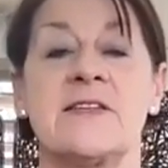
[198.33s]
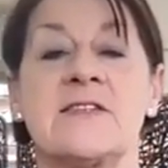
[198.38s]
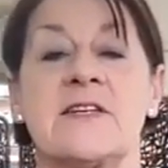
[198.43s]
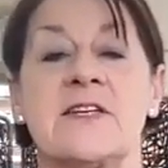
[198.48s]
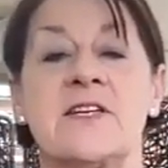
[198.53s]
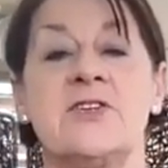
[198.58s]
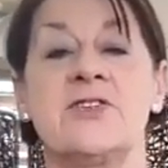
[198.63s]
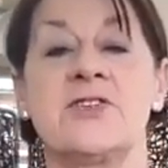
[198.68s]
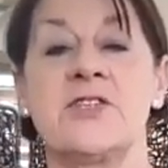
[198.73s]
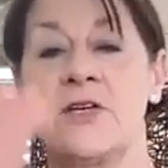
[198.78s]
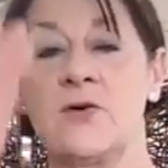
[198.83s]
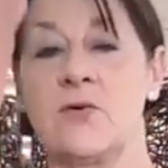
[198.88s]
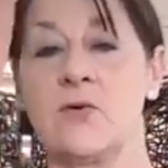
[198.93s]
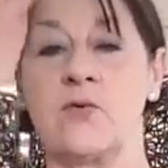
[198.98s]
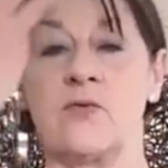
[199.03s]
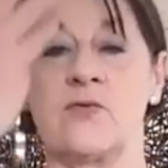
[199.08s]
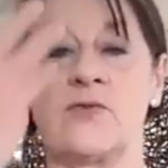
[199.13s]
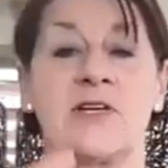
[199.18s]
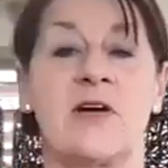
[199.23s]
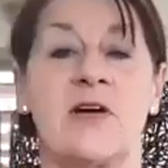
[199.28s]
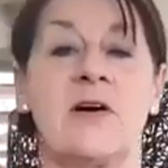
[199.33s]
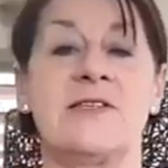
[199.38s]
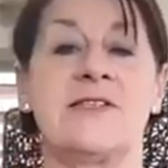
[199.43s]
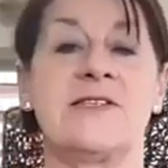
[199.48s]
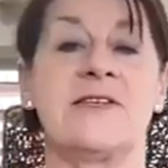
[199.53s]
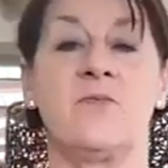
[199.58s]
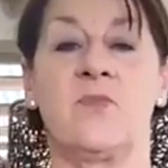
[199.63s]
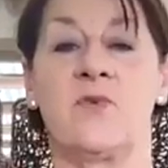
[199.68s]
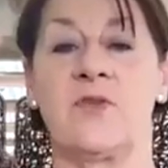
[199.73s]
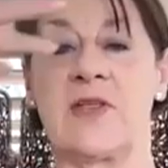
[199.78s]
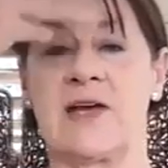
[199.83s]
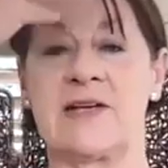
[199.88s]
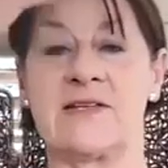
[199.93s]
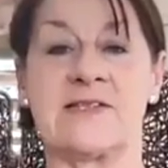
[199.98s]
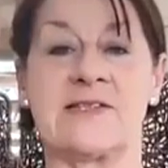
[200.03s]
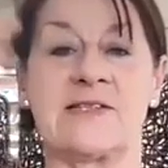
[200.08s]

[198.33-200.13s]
So it usually all ties in with that